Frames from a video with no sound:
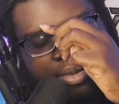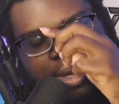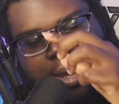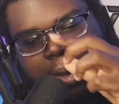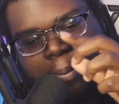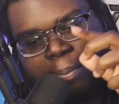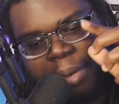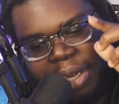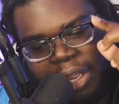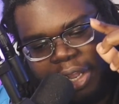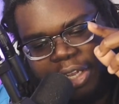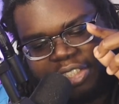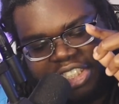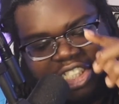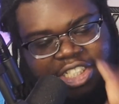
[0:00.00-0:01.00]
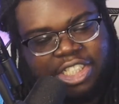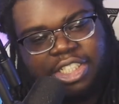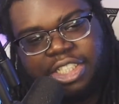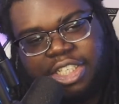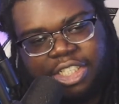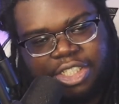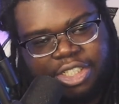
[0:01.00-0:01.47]
but
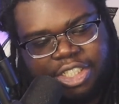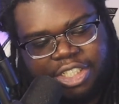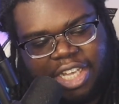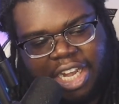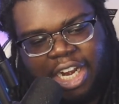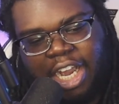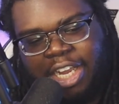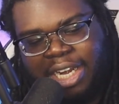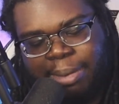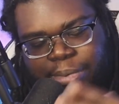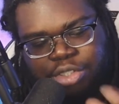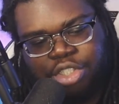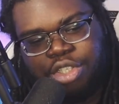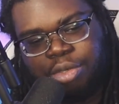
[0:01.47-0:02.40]
she's kind of unable to do it.